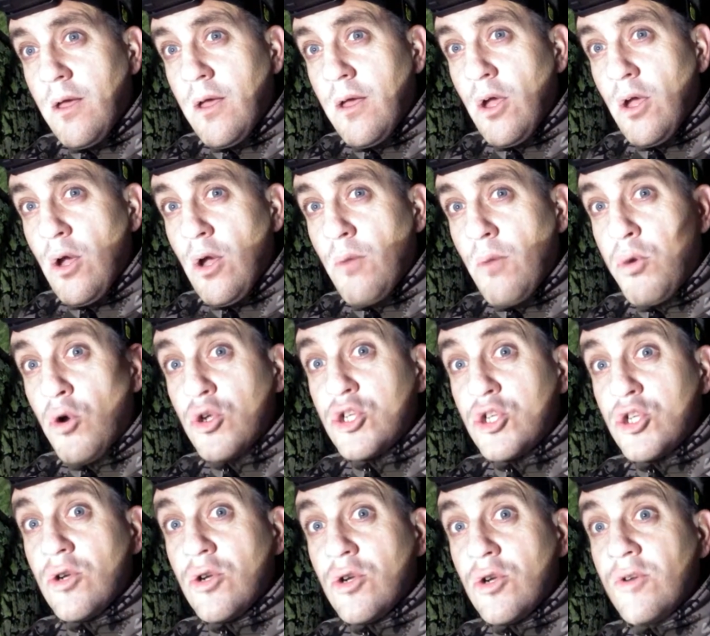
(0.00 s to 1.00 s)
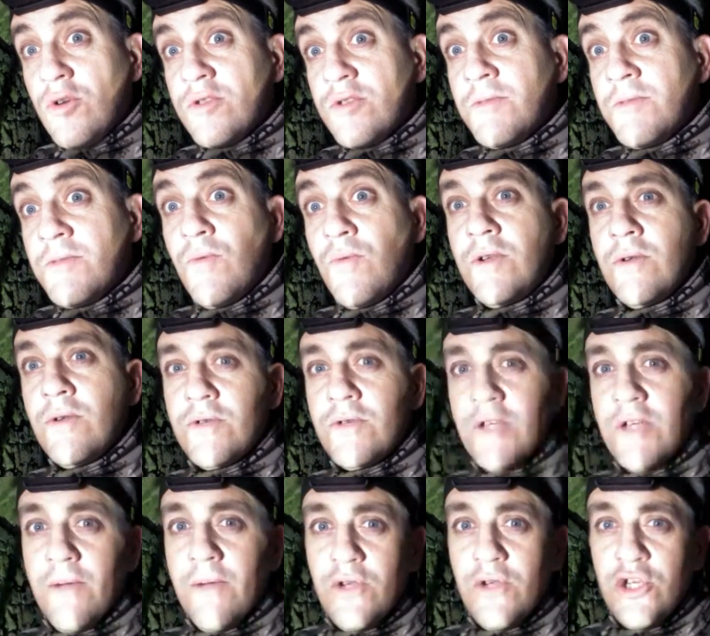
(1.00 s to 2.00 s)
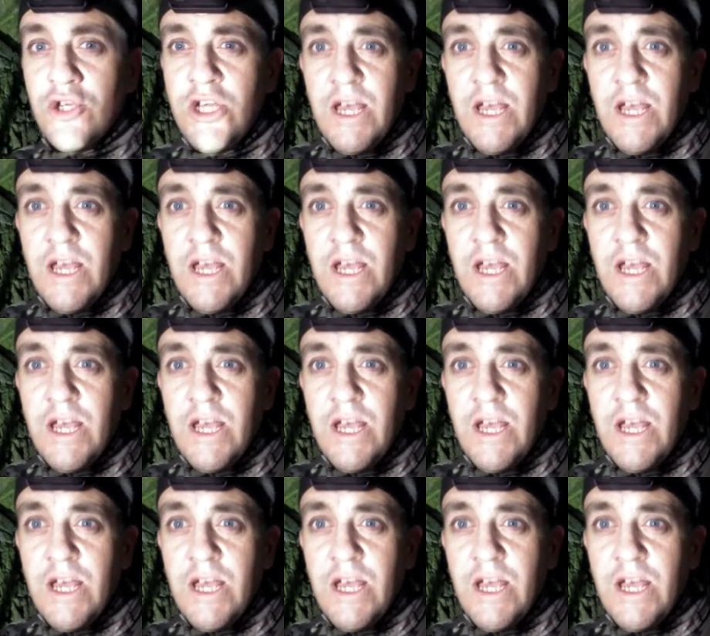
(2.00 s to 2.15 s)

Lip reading: pushed her husband out window top, she